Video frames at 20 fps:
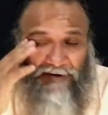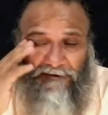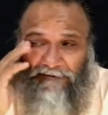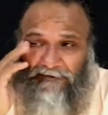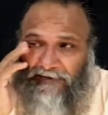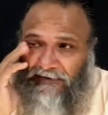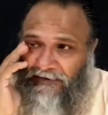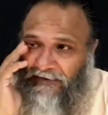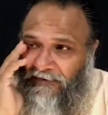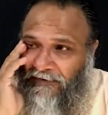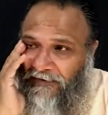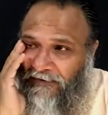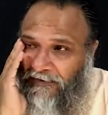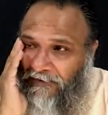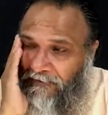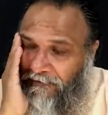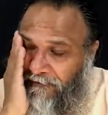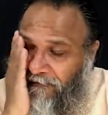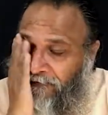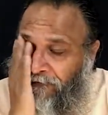are affected.
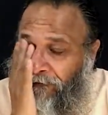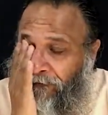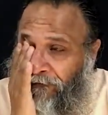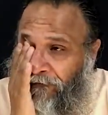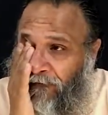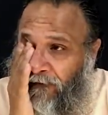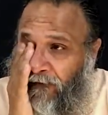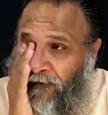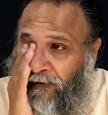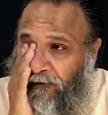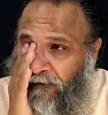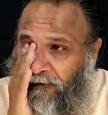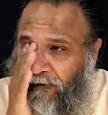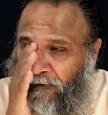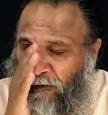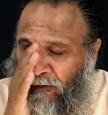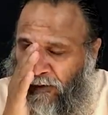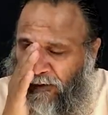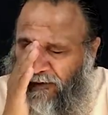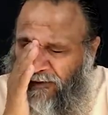
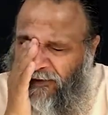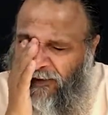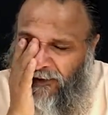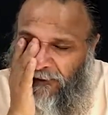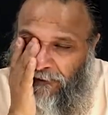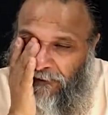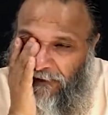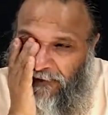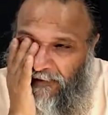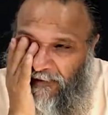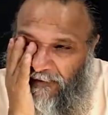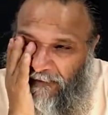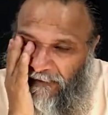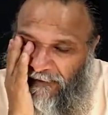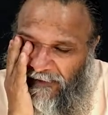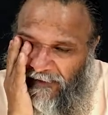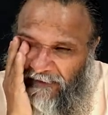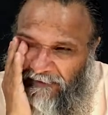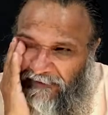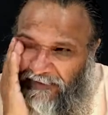Conscious
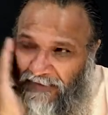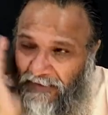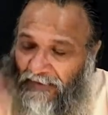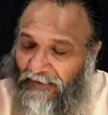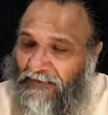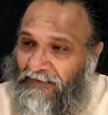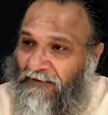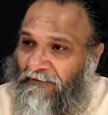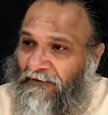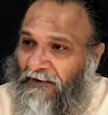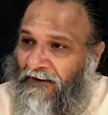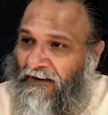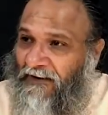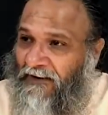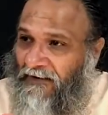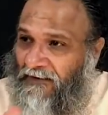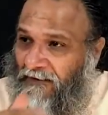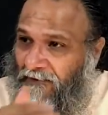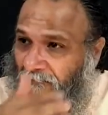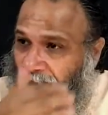principle never gets
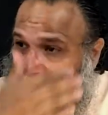affected.